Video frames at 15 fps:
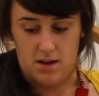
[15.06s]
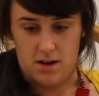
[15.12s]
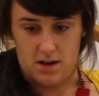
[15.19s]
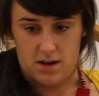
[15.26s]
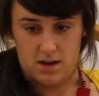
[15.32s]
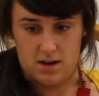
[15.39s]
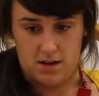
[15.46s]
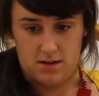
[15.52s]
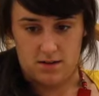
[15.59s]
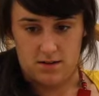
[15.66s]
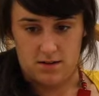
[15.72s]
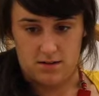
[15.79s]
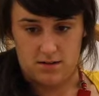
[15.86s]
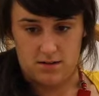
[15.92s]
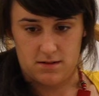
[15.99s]
At
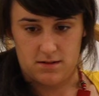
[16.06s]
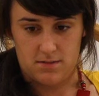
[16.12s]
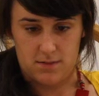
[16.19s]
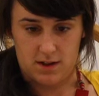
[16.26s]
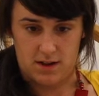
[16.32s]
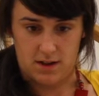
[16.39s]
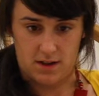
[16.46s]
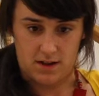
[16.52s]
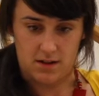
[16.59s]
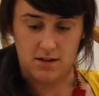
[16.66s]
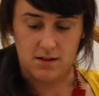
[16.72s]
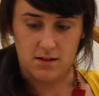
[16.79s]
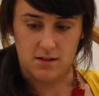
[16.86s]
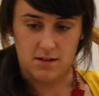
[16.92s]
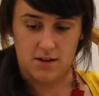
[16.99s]
midnight,
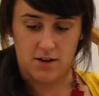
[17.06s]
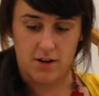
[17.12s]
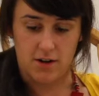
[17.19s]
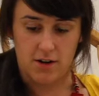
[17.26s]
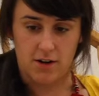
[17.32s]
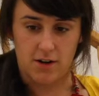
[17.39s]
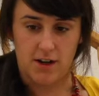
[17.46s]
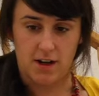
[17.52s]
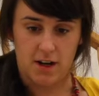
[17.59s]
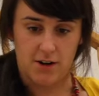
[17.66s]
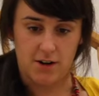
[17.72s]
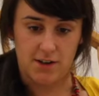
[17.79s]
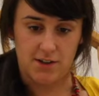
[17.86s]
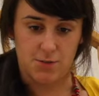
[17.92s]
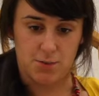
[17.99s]
her
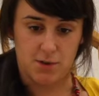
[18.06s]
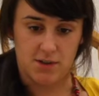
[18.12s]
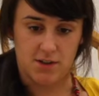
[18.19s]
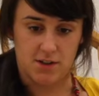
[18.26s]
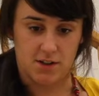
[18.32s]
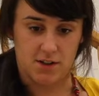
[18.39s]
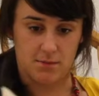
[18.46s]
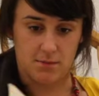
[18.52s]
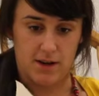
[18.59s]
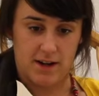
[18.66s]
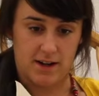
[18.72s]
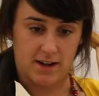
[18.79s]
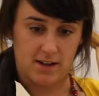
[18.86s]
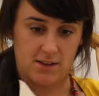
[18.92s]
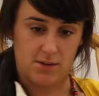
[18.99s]
carriage would turn
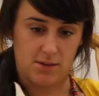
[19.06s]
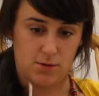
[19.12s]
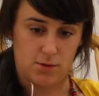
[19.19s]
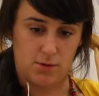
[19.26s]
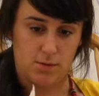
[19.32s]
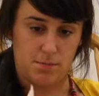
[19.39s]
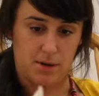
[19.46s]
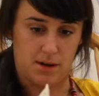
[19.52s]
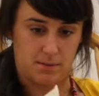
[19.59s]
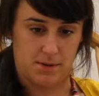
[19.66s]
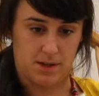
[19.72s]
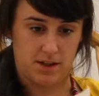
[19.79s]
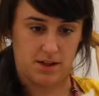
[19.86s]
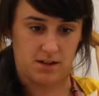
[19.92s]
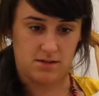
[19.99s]
back into a
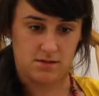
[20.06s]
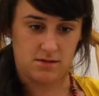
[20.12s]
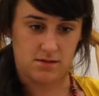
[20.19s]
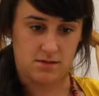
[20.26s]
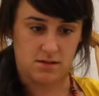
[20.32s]
pumpkin,